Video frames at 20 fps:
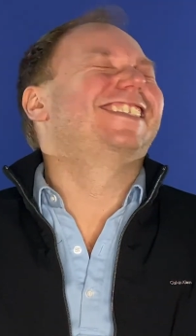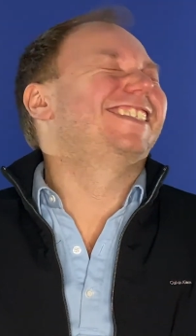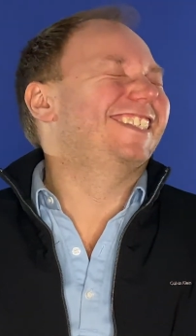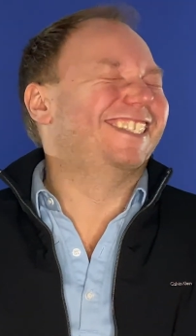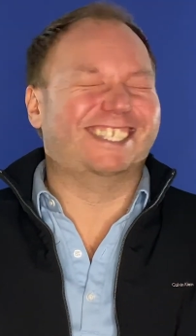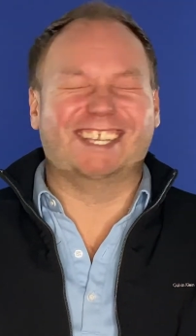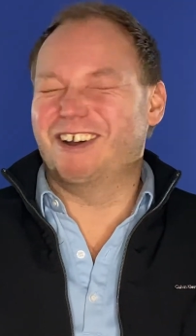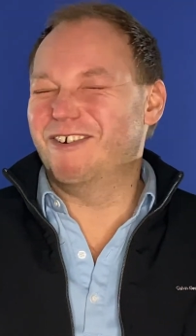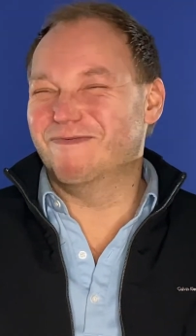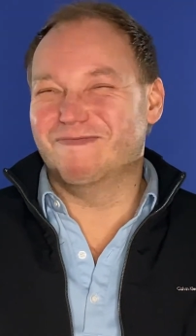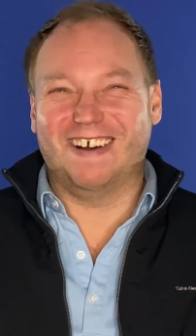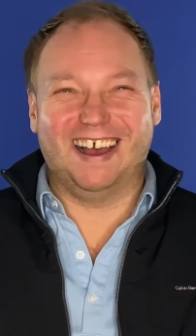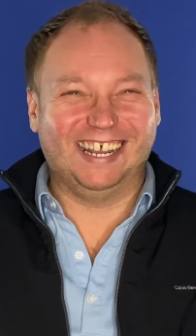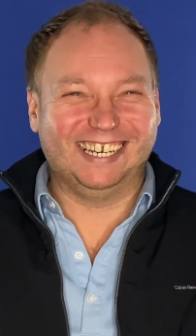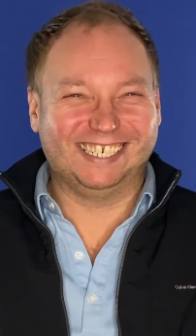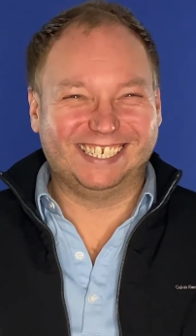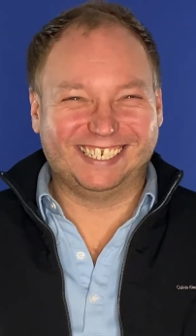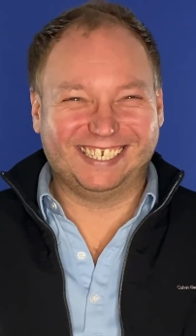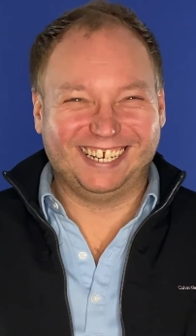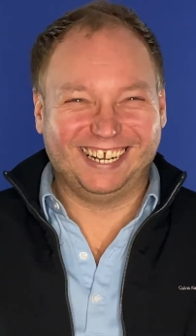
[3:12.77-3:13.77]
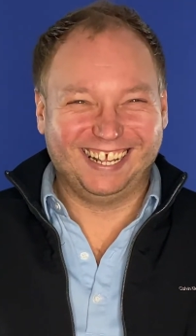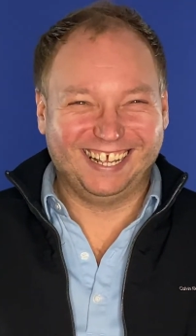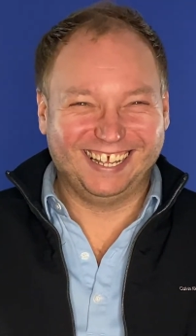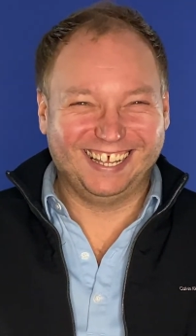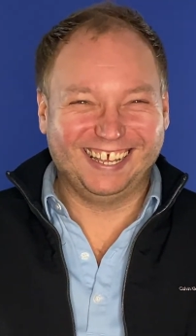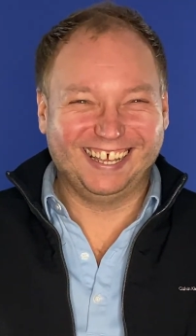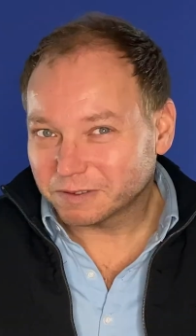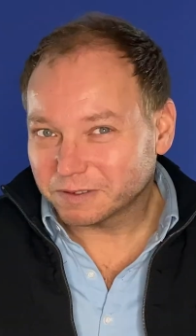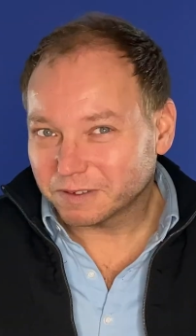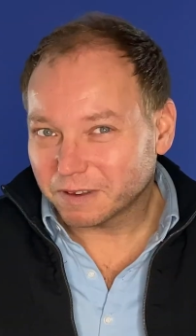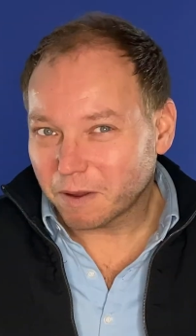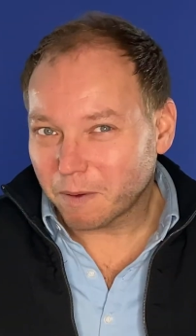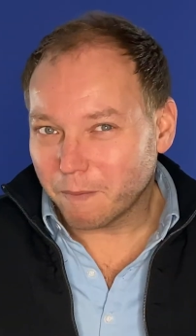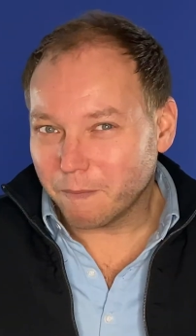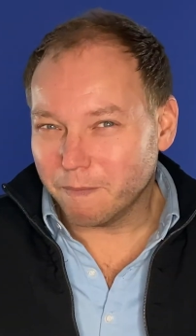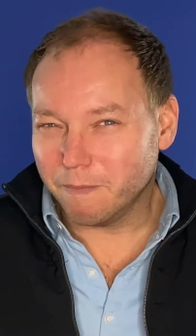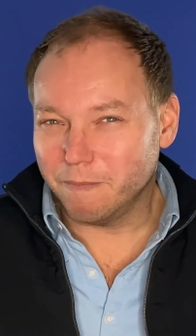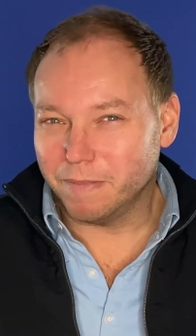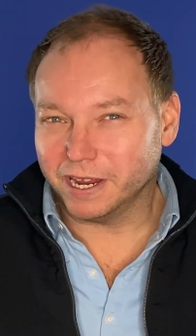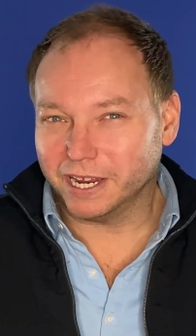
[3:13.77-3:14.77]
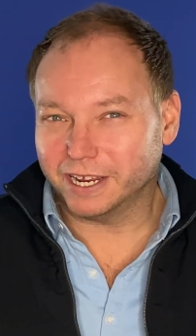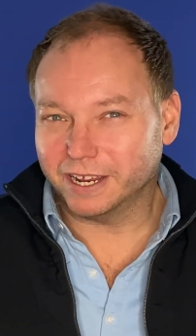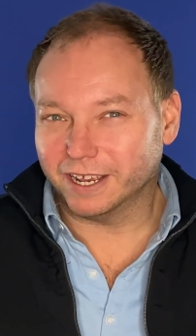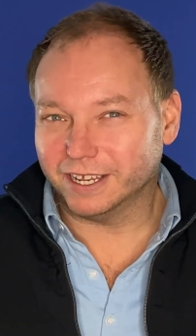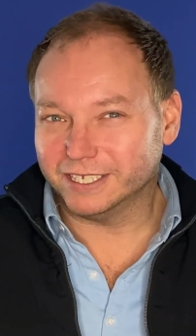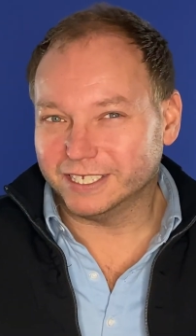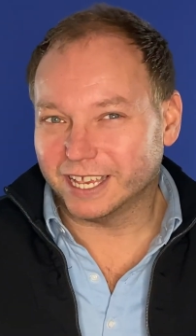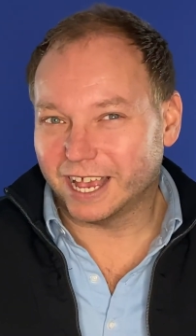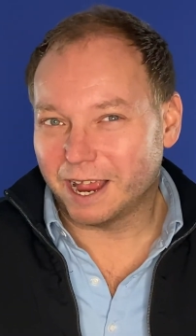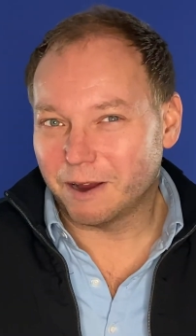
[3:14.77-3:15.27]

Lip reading: So much. Because I